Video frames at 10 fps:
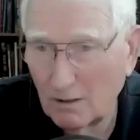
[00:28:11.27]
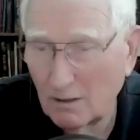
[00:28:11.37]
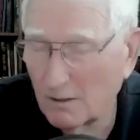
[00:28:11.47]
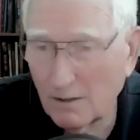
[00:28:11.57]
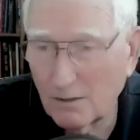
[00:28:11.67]

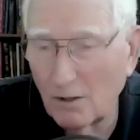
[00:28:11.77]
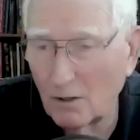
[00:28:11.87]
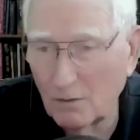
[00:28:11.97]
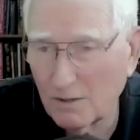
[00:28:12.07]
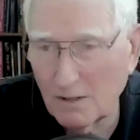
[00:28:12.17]
He says,
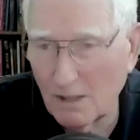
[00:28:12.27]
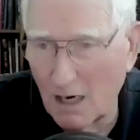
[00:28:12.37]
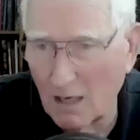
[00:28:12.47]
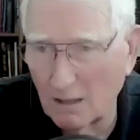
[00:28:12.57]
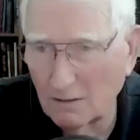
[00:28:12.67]
no, it's
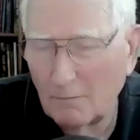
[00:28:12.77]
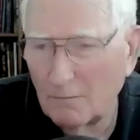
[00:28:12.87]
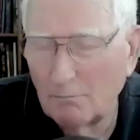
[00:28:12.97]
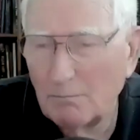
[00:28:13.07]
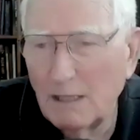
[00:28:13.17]
not.
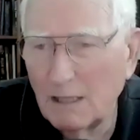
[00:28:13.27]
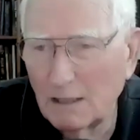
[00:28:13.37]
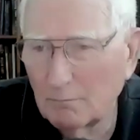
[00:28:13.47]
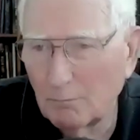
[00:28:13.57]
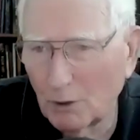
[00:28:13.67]
Meaning and